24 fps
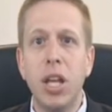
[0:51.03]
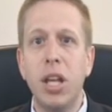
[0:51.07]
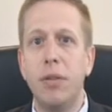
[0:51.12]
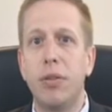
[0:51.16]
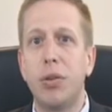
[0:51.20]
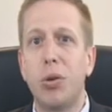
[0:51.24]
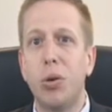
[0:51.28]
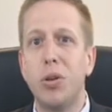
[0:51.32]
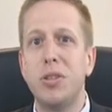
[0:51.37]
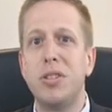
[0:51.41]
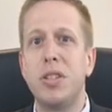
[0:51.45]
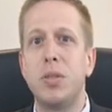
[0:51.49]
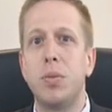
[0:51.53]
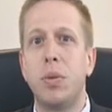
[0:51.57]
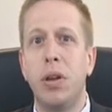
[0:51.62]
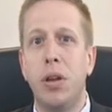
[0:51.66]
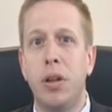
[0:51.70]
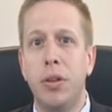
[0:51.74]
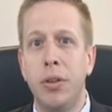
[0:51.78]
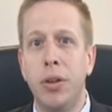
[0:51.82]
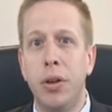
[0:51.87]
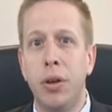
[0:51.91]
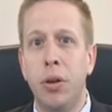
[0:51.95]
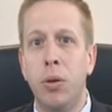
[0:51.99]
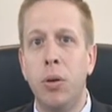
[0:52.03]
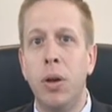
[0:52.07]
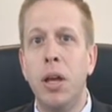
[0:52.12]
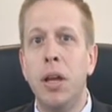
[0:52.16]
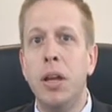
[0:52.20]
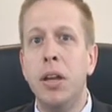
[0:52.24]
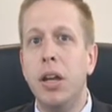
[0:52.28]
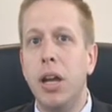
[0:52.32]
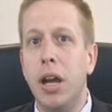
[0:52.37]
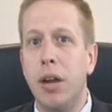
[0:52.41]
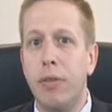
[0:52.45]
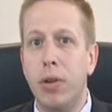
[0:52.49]
And of course, as we all know,
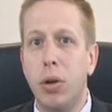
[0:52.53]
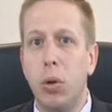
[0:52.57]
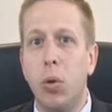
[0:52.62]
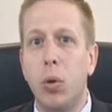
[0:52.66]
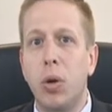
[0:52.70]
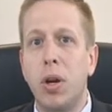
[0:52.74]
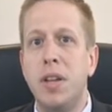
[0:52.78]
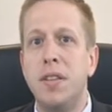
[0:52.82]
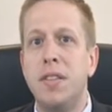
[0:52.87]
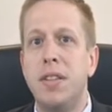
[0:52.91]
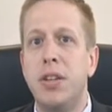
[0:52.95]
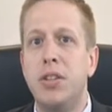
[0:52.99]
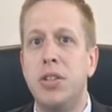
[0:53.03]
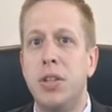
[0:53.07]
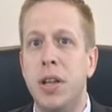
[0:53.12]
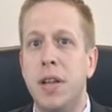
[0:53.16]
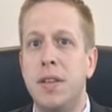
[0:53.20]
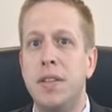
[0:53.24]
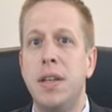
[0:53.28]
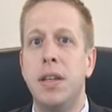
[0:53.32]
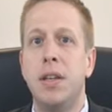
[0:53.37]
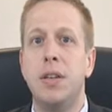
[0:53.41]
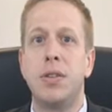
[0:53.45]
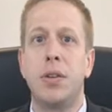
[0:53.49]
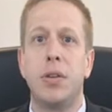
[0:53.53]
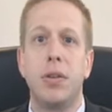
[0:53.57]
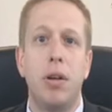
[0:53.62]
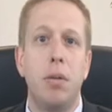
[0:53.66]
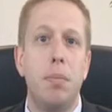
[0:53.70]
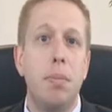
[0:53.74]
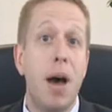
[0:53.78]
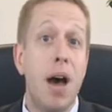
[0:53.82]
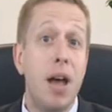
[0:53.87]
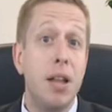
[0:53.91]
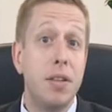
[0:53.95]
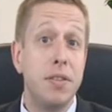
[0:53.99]
every organization has
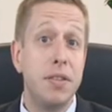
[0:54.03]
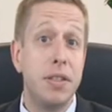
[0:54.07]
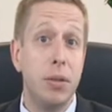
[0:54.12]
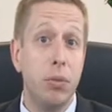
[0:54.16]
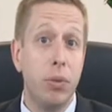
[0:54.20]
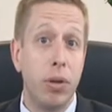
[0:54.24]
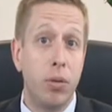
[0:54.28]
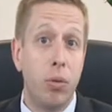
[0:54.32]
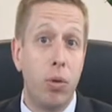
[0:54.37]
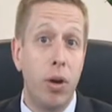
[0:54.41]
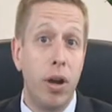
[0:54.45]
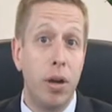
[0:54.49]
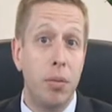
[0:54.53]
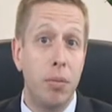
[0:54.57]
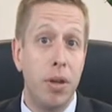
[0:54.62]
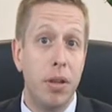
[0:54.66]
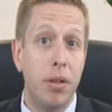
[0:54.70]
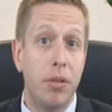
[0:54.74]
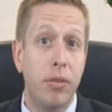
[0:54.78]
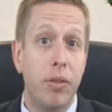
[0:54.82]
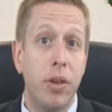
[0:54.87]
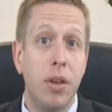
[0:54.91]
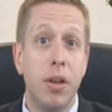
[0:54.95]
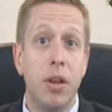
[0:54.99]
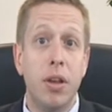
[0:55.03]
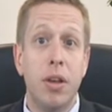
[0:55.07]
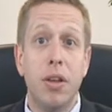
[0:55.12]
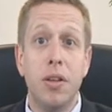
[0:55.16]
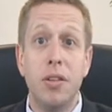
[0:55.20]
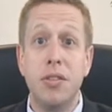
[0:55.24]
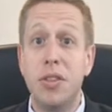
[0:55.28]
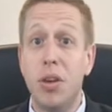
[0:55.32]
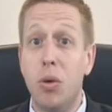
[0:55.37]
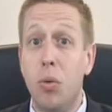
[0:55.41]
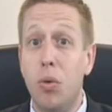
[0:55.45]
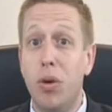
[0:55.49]
internal policy requirements.
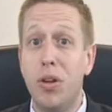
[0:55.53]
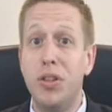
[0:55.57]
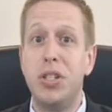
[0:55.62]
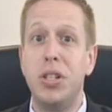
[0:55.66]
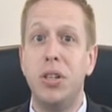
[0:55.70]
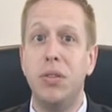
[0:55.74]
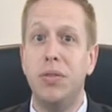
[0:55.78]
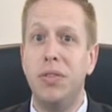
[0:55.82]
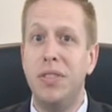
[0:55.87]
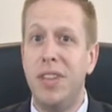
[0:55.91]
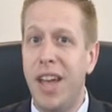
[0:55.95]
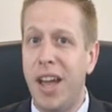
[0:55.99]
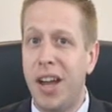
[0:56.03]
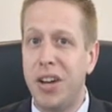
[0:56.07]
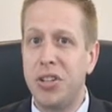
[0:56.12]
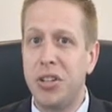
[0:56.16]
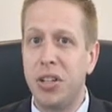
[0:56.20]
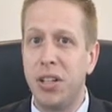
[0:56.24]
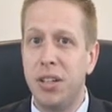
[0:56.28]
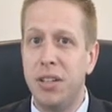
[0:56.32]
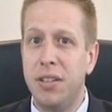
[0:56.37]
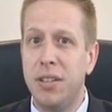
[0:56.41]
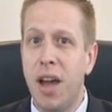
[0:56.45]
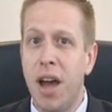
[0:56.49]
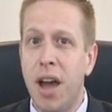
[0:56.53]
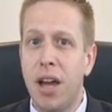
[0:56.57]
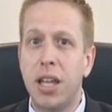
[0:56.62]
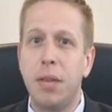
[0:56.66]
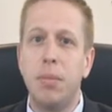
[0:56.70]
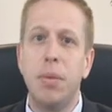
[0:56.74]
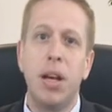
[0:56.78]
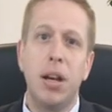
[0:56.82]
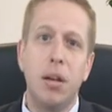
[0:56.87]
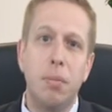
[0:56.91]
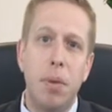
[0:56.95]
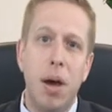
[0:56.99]
So once you've actually
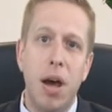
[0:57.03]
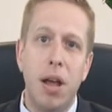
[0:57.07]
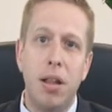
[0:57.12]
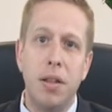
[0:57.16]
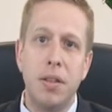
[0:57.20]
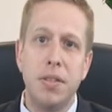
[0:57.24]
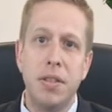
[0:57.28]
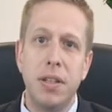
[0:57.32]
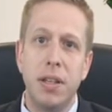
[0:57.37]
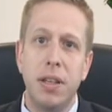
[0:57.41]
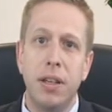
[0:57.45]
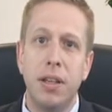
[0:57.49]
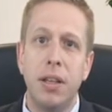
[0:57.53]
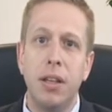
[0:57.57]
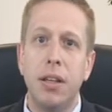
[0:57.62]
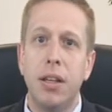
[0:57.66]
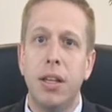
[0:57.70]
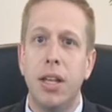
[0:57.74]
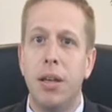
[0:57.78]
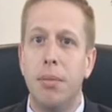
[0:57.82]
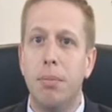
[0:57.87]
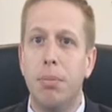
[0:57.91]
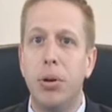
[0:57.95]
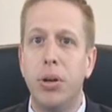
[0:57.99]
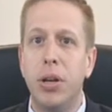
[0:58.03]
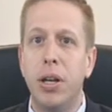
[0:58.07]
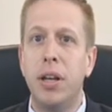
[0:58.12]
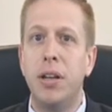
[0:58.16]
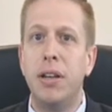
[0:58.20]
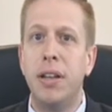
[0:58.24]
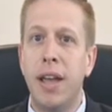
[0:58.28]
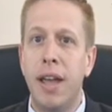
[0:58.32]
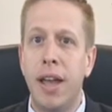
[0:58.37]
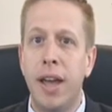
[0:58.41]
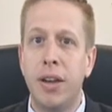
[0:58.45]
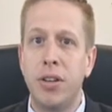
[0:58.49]
documented a policy and put it
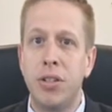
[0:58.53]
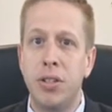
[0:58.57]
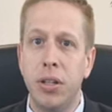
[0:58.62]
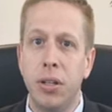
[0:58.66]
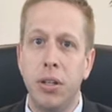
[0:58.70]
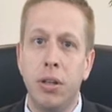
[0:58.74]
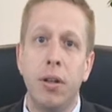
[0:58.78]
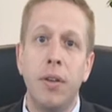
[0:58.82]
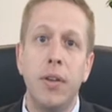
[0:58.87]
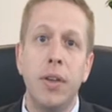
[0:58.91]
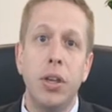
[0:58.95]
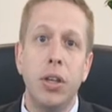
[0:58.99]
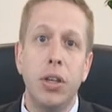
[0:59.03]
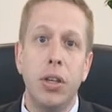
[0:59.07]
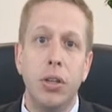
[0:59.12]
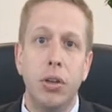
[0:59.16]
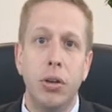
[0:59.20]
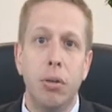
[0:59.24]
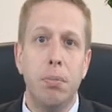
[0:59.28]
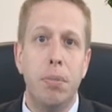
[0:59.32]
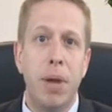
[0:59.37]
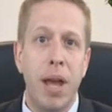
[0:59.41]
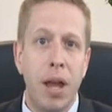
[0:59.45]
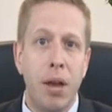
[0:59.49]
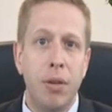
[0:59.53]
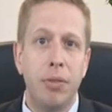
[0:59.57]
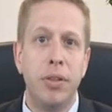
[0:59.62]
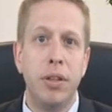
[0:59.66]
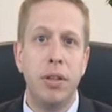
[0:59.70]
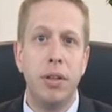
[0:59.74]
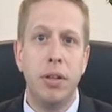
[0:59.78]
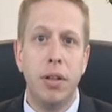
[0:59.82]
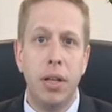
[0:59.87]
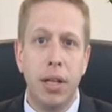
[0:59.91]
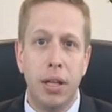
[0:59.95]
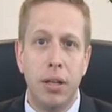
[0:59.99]
into action, you're bound
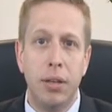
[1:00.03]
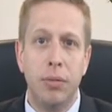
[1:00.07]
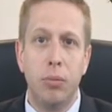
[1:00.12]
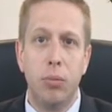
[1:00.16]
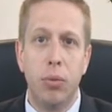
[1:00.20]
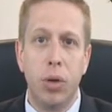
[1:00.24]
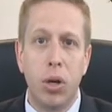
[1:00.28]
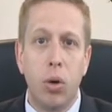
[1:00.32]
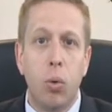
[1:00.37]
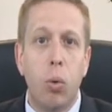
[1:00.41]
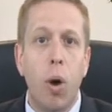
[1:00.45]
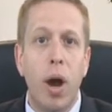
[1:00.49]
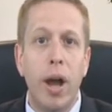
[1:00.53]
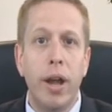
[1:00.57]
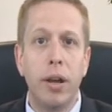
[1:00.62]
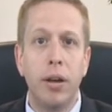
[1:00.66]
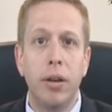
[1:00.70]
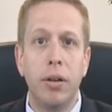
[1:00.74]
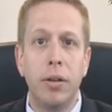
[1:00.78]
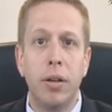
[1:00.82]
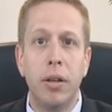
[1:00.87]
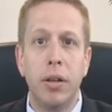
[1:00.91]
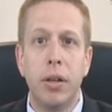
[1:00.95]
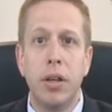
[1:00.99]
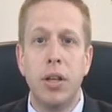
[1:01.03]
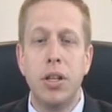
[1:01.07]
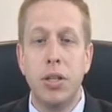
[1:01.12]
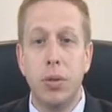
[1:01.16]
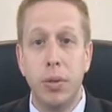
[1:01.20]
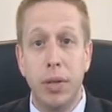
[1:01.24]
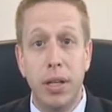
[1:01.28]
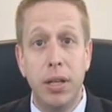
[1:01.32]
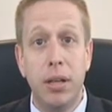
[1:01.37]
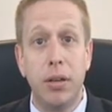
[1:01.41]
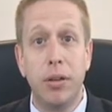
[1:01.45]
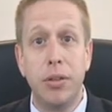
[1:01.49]
and required
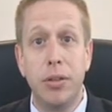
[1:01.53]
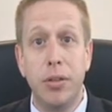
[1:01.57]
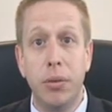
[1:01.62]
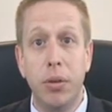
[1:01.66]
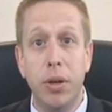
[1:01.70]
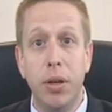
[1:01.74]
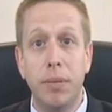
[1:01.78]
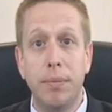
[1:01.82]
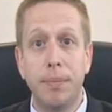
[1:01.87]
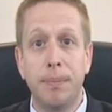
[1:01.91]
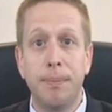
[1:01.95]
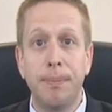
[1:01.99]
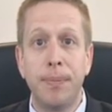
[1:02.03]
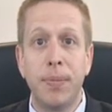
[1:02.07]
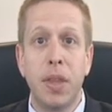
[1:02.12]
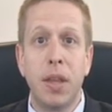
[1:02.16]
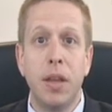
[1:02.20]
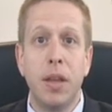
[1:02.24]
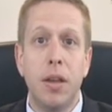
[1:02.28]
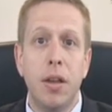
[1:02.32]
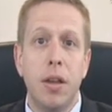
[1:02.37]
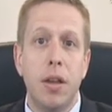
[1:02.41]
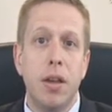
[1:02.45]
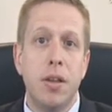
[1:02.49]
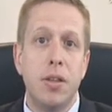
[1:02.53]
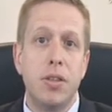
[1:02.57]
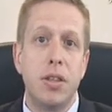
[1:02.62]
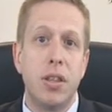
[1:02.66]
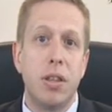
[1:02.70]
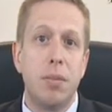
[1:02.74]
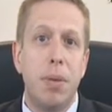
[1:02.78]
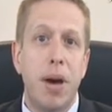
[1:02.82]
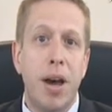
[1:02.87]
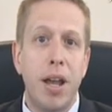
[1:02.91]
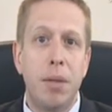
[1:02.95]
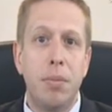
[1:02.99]
to adhere to it.
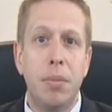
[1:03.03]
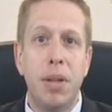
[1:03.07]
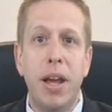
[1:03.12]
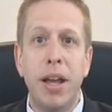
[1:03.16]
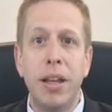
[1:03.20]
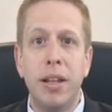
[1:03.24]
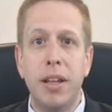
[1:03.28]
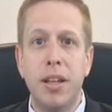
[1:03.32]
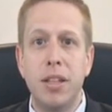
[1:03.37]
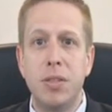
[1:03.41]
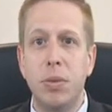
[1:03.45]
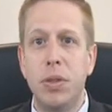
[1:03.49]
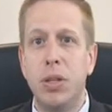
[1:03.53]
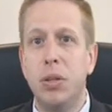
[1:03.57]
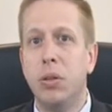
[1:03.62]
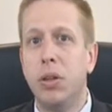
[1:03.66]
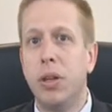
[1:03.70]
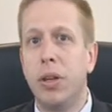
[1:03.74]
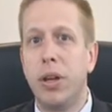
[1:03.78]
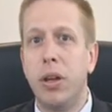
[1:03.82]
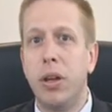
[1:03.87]
So the bottom line is, when you